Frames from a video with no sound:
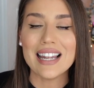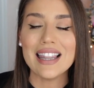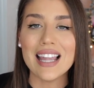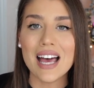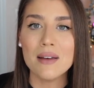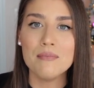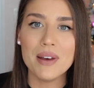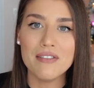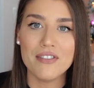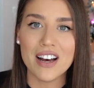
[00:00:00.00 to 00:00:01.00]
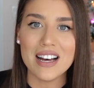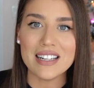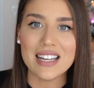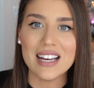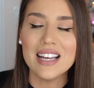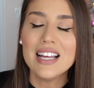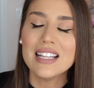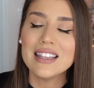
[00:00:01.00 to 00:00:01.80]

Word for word: La Befana.